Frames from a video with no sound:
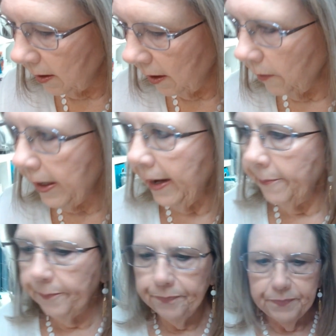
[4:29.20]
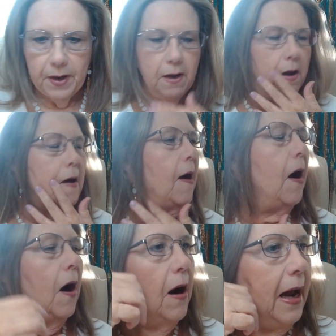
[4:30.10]
Okay.
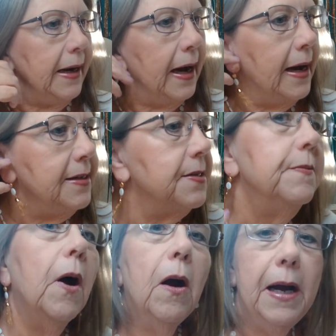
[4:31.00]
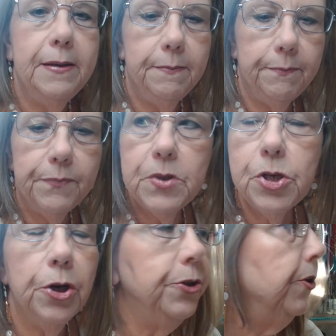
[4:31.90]
All right, guys. All right.
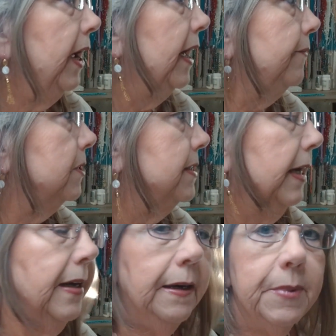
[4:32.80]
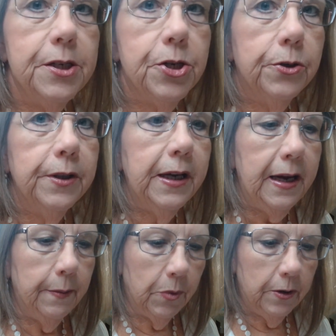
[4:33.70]
Turn your head for a second. I'm going to turn the
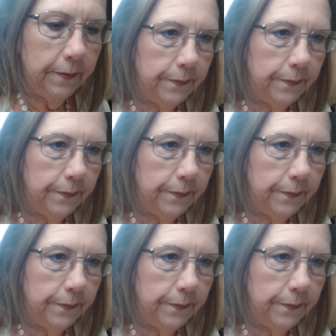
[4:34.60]
camera.